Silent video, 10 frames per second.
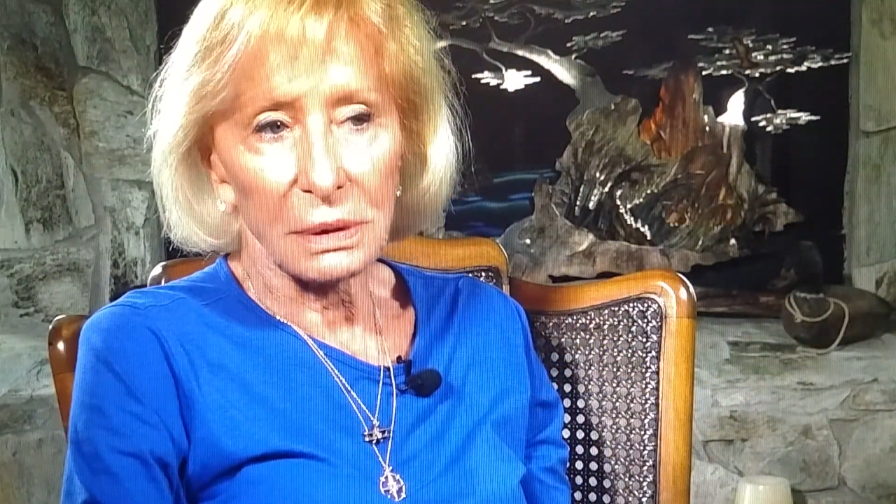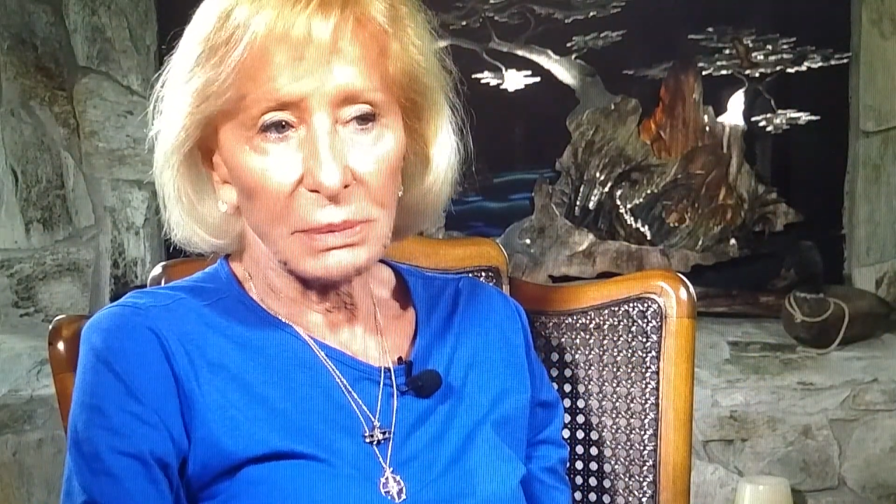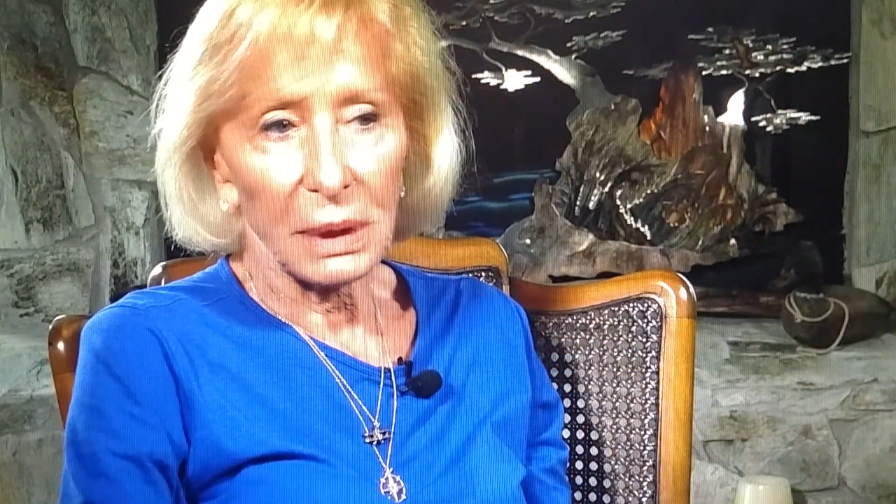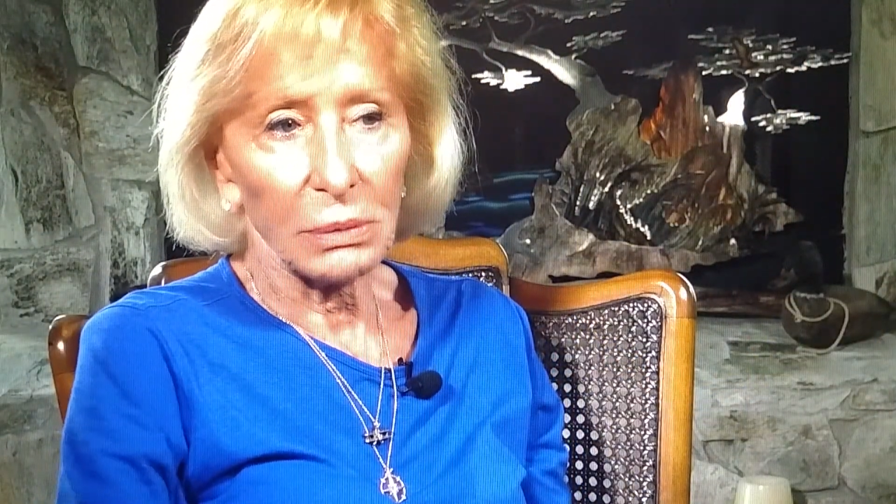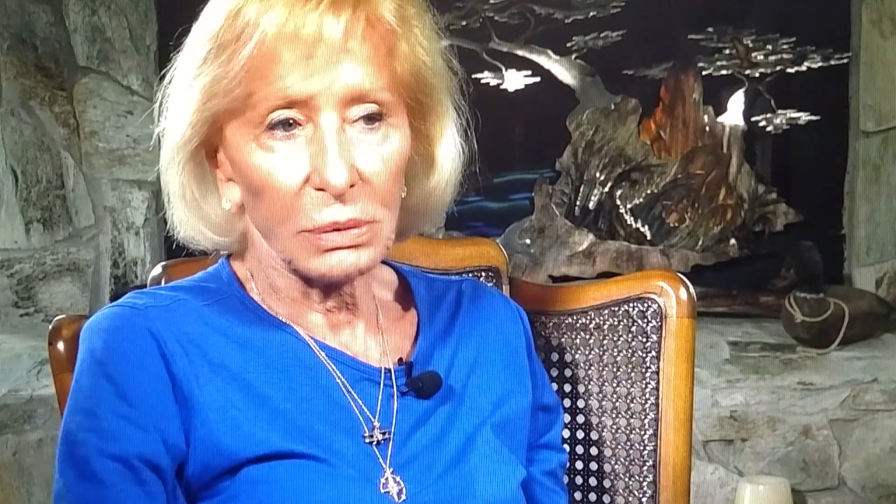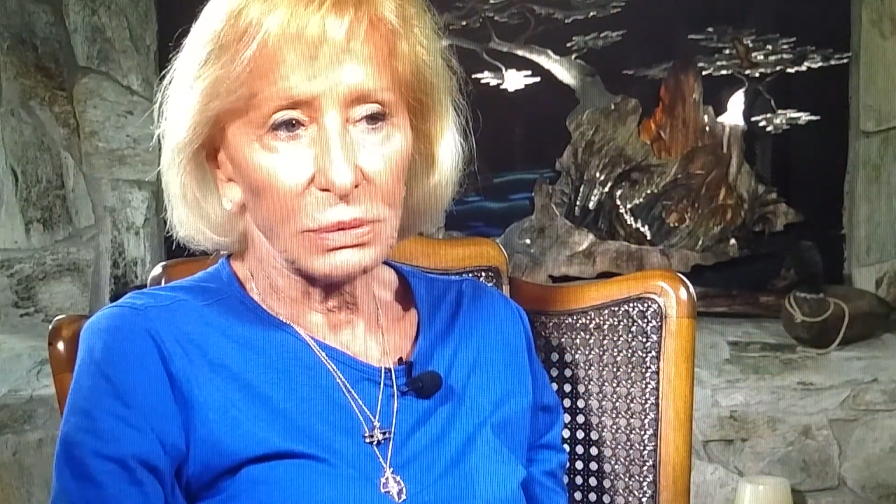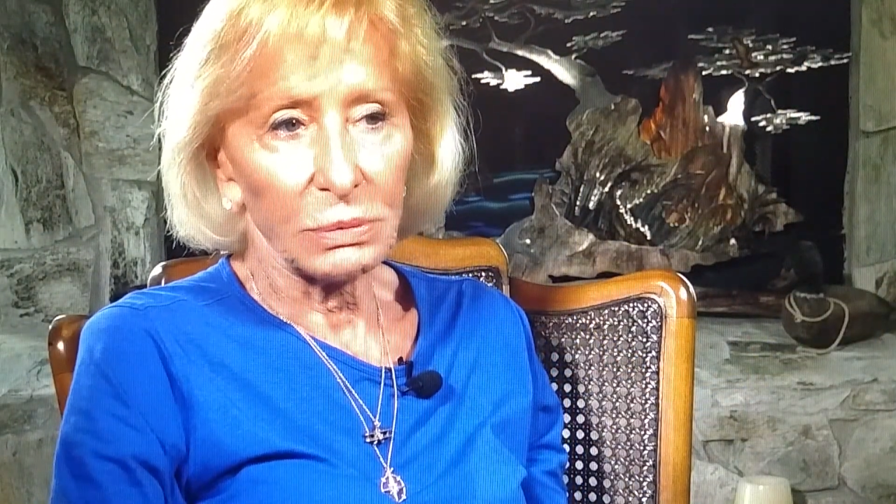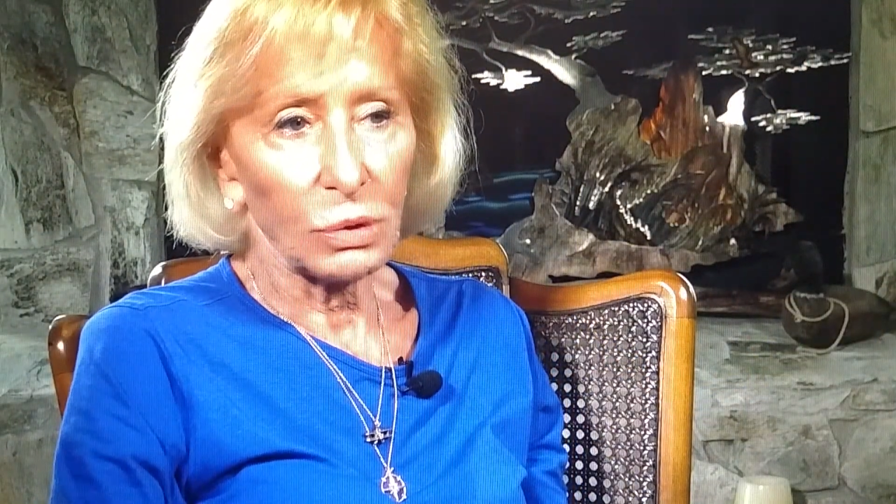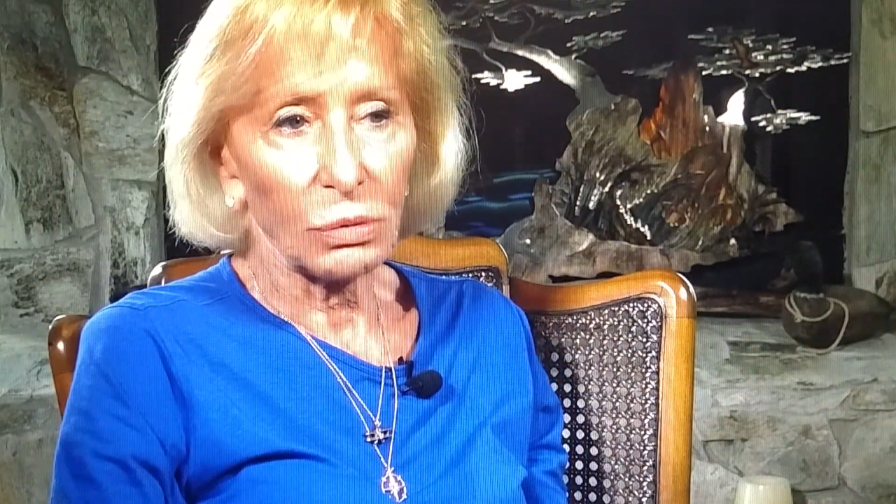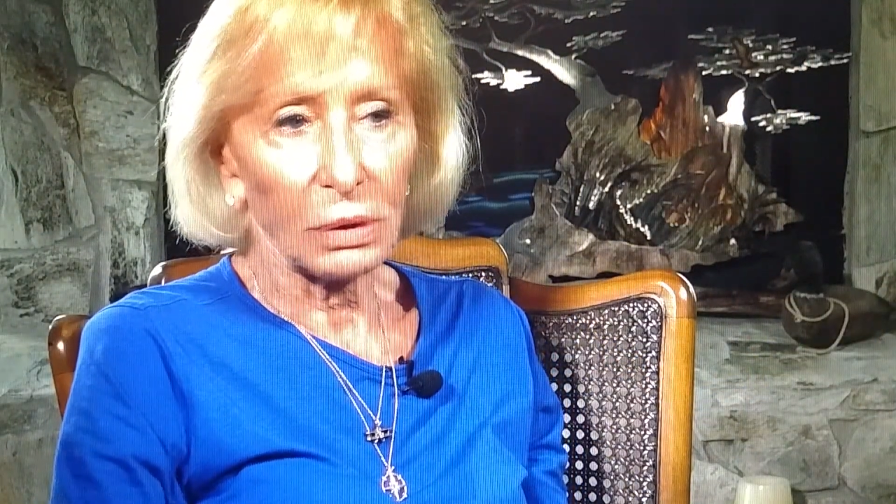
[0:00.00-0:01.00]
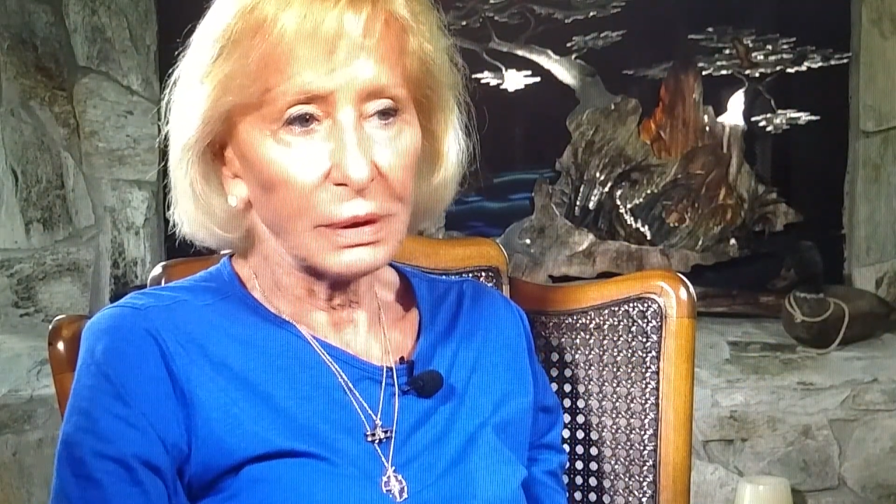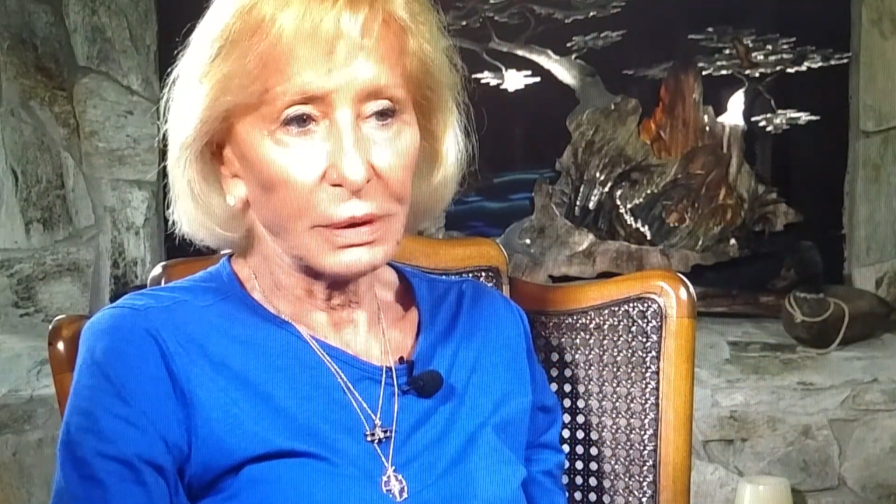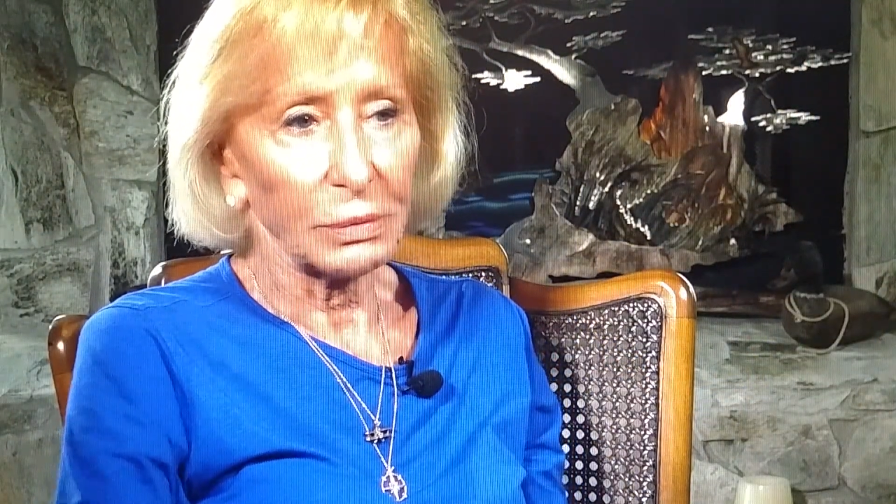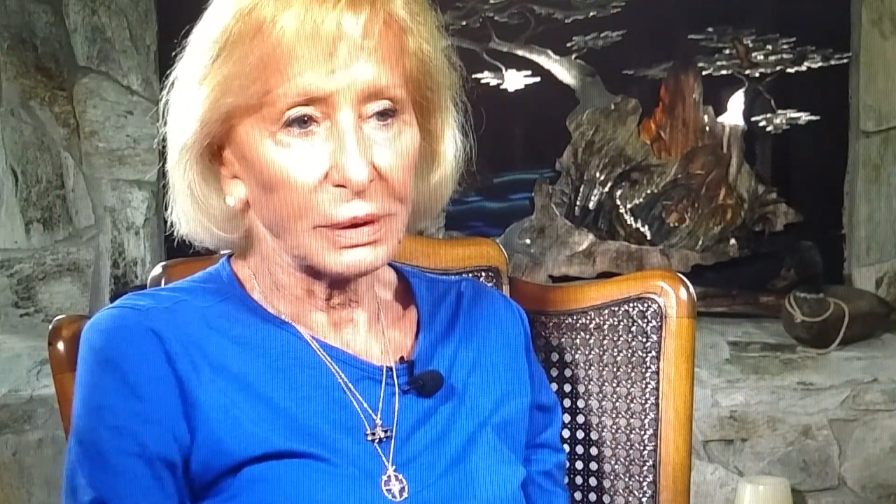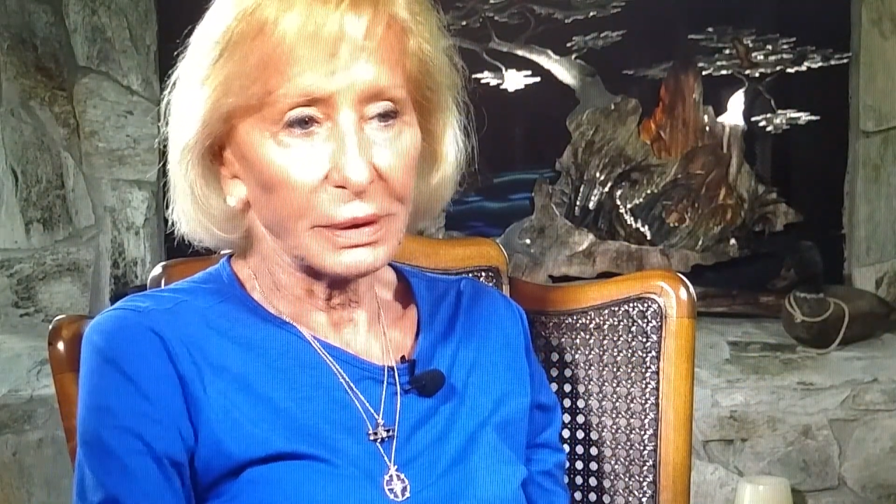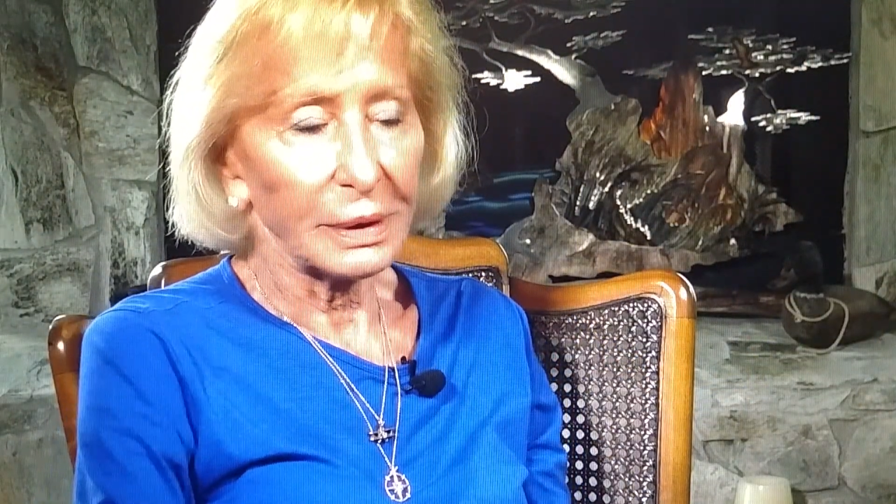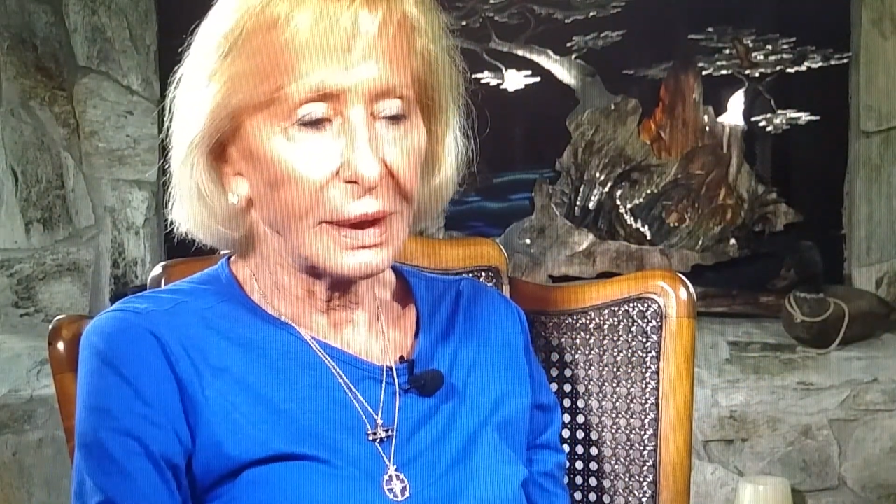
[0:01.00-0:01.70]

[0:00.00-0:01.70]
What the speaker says: I mean, they were totally loaded,